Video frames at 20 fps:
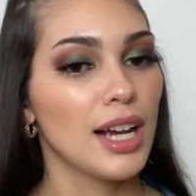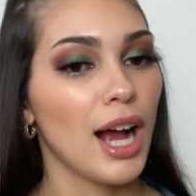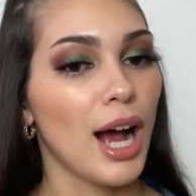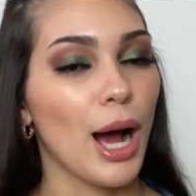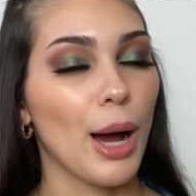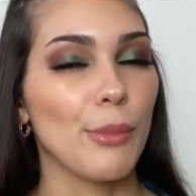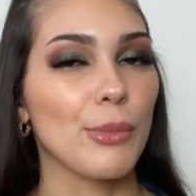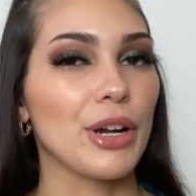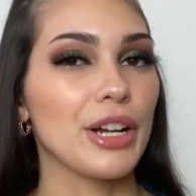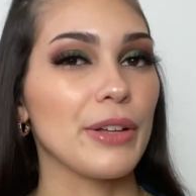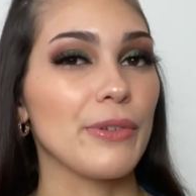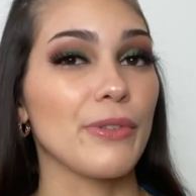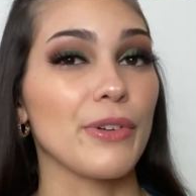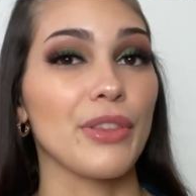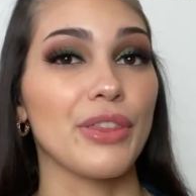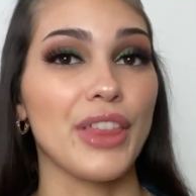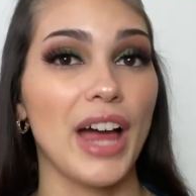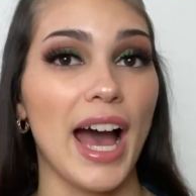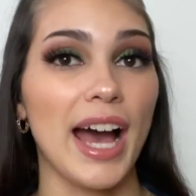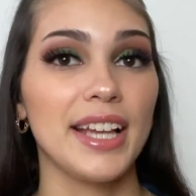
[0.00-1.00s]
I'm ready for
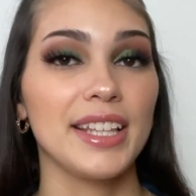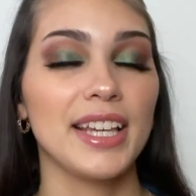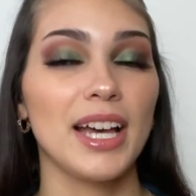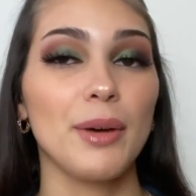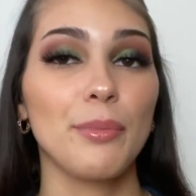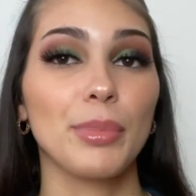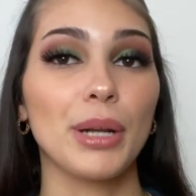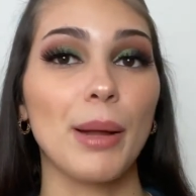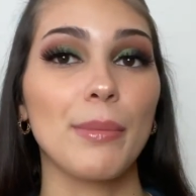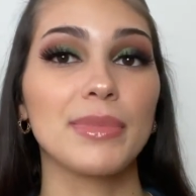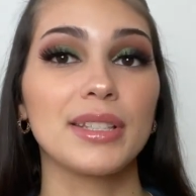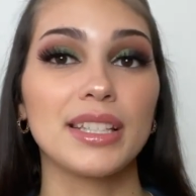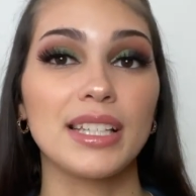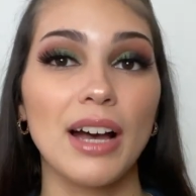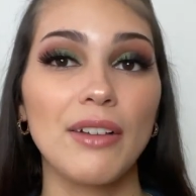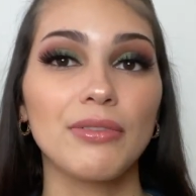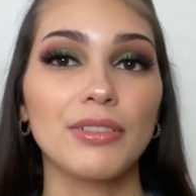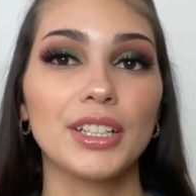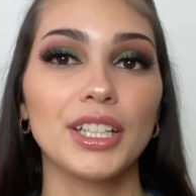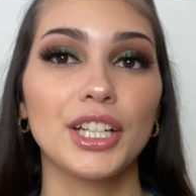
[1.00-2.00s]
that yet, but I'm
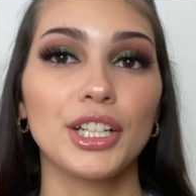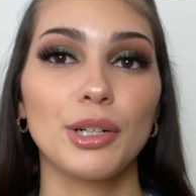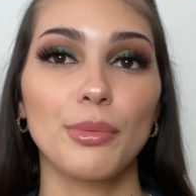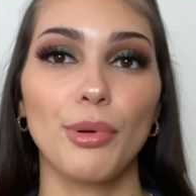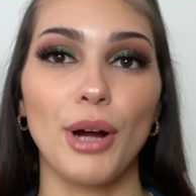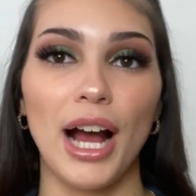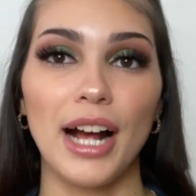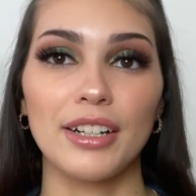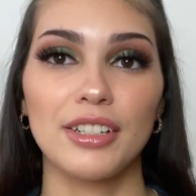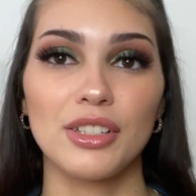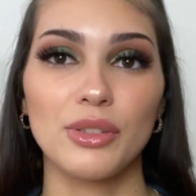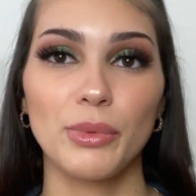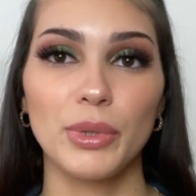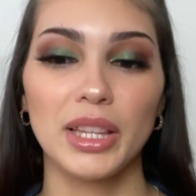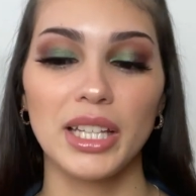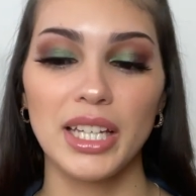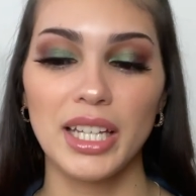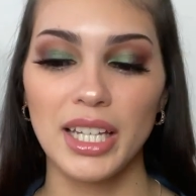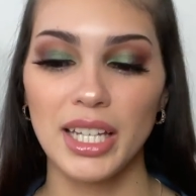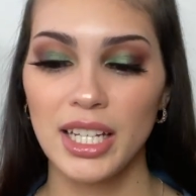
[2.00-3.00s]
definitely gonna practice
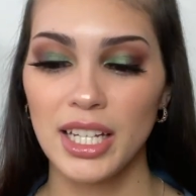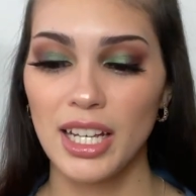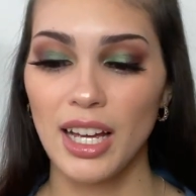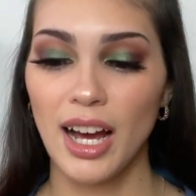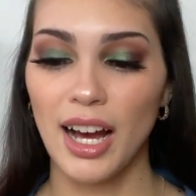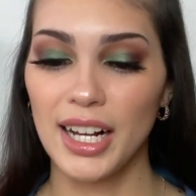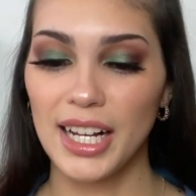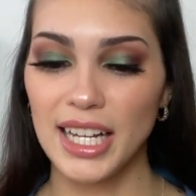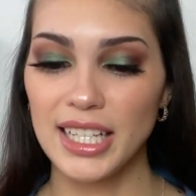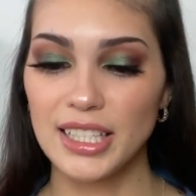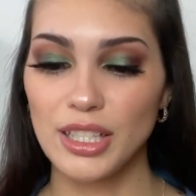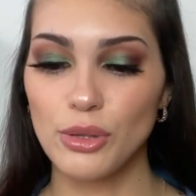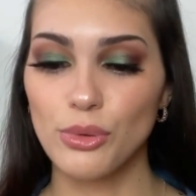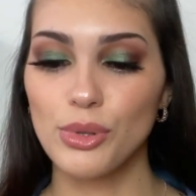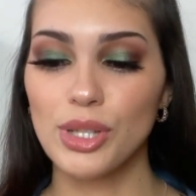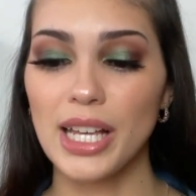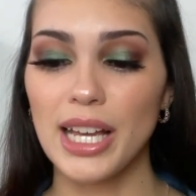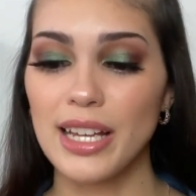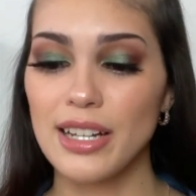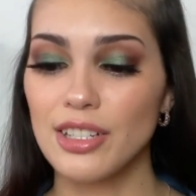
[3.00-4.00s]
with it. Again, this
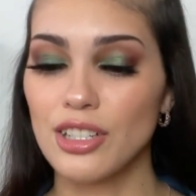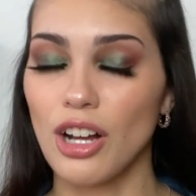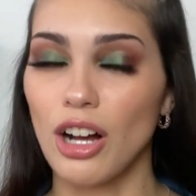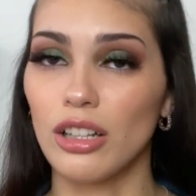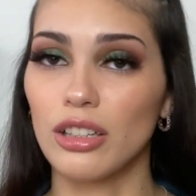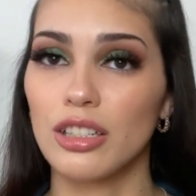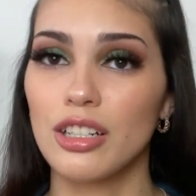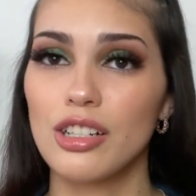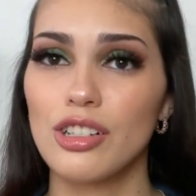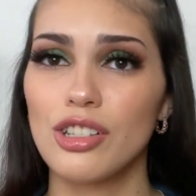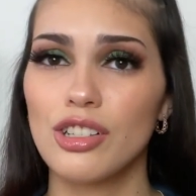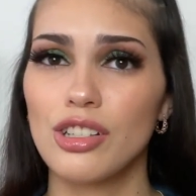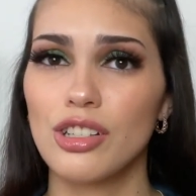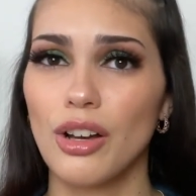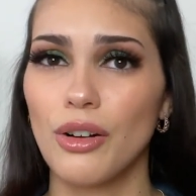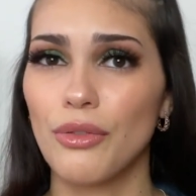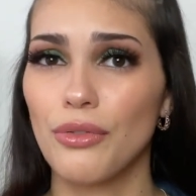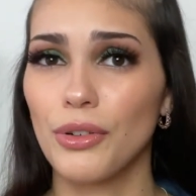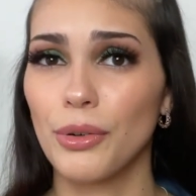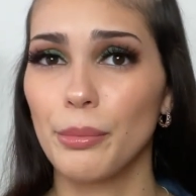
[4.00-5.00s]
was $8,
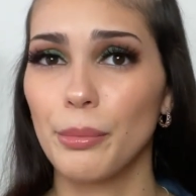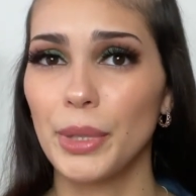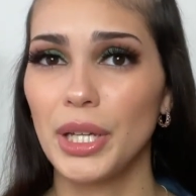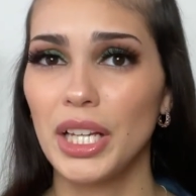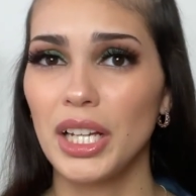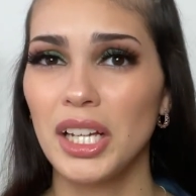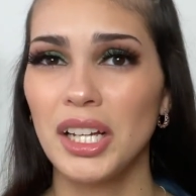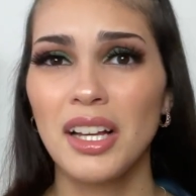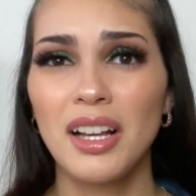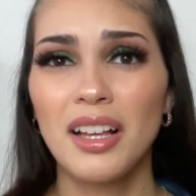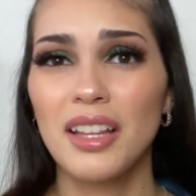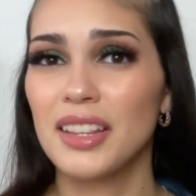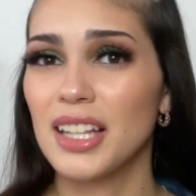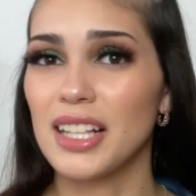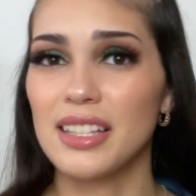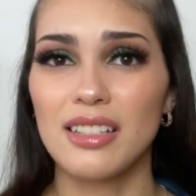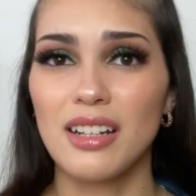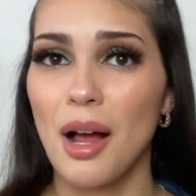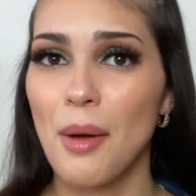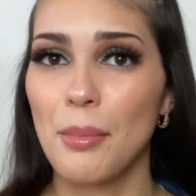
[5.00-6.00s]
so for me,
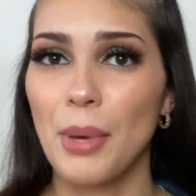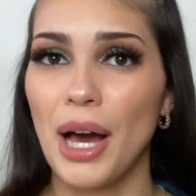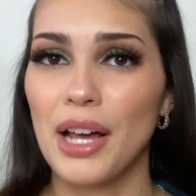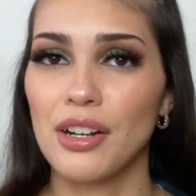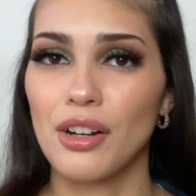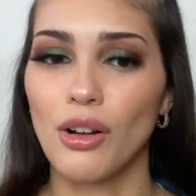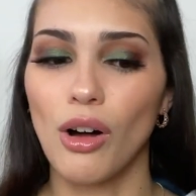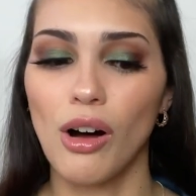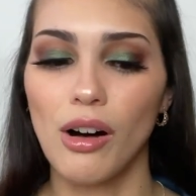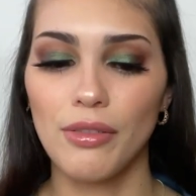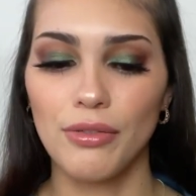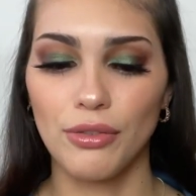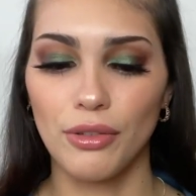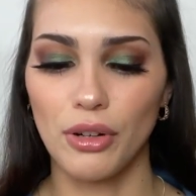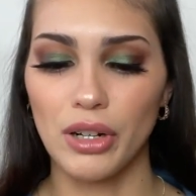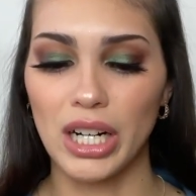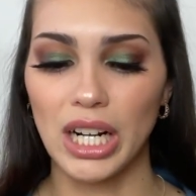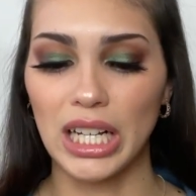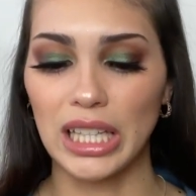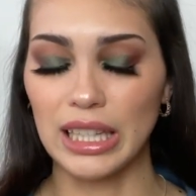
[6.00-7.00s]
that's not bad at all
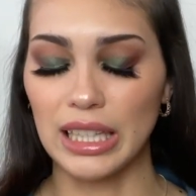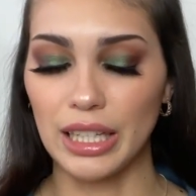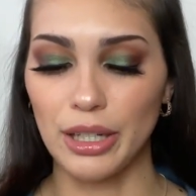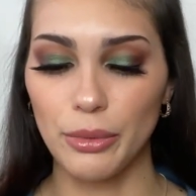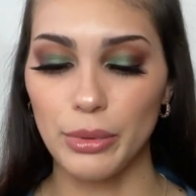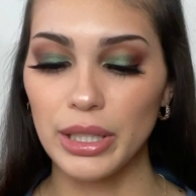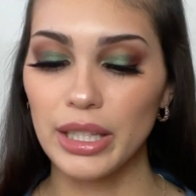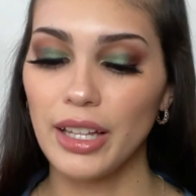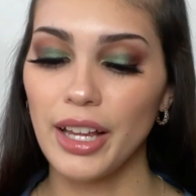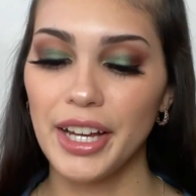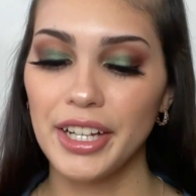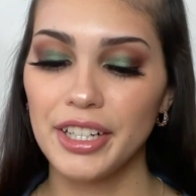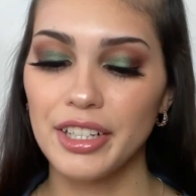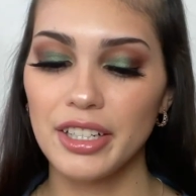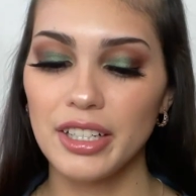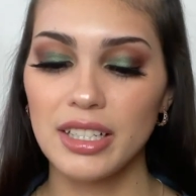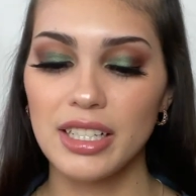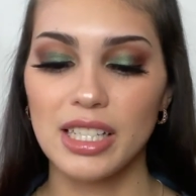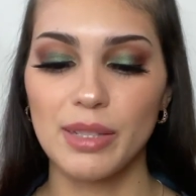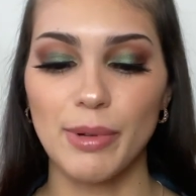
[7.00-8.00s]
for a liquid
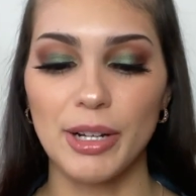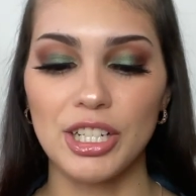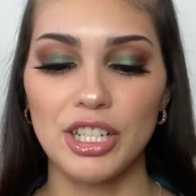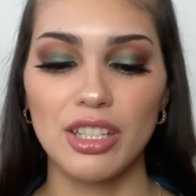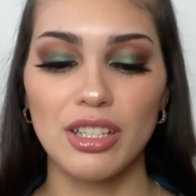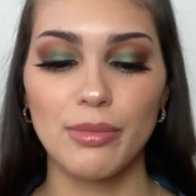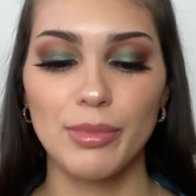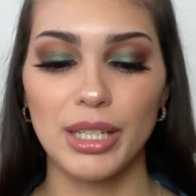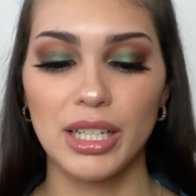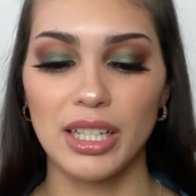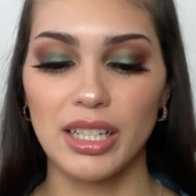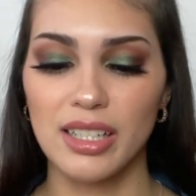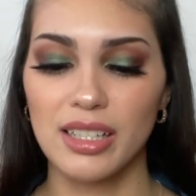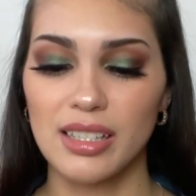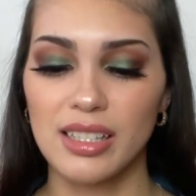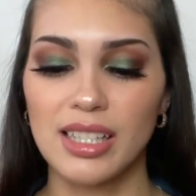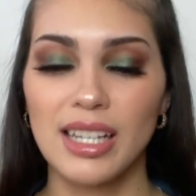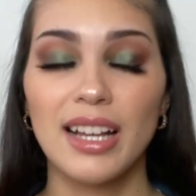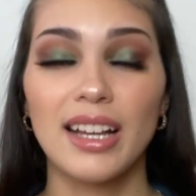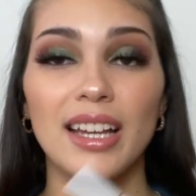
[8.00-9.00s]
liner, especially
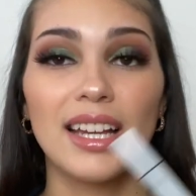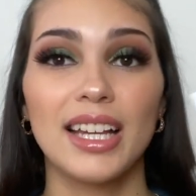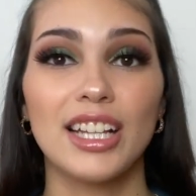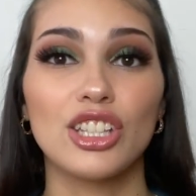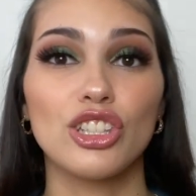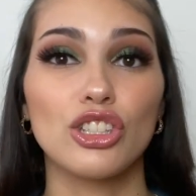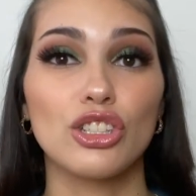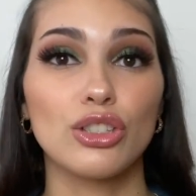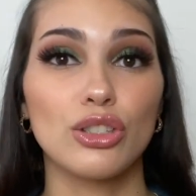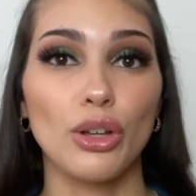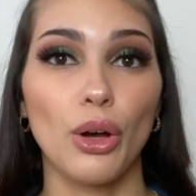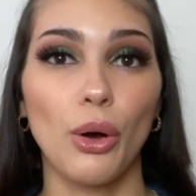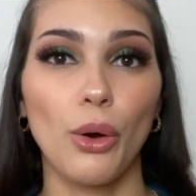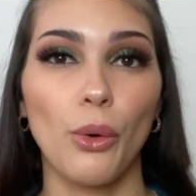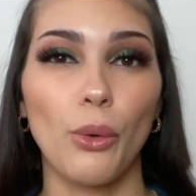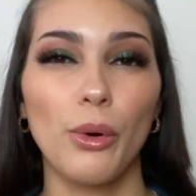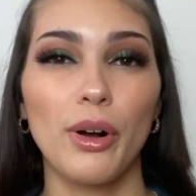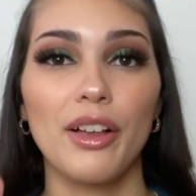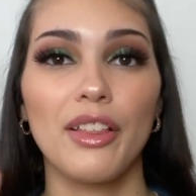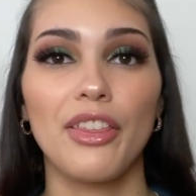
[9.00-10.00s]
because it's
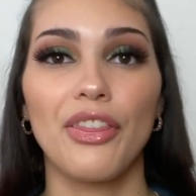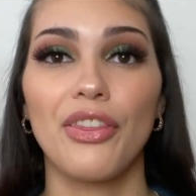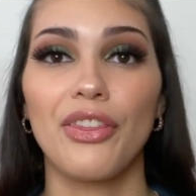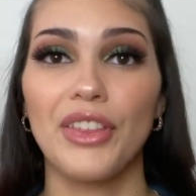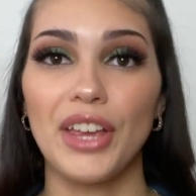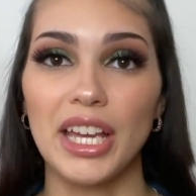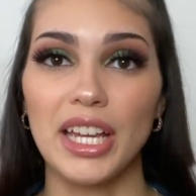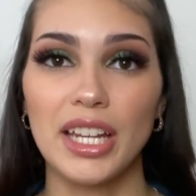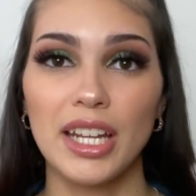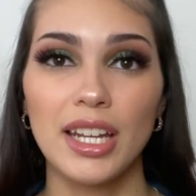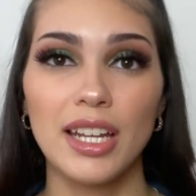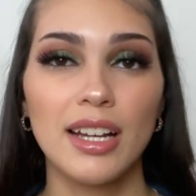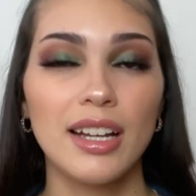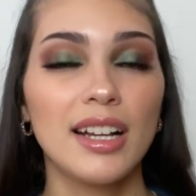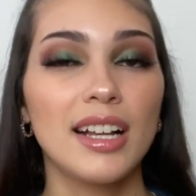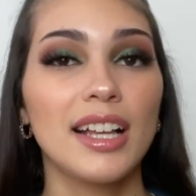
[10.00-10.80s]
so thin.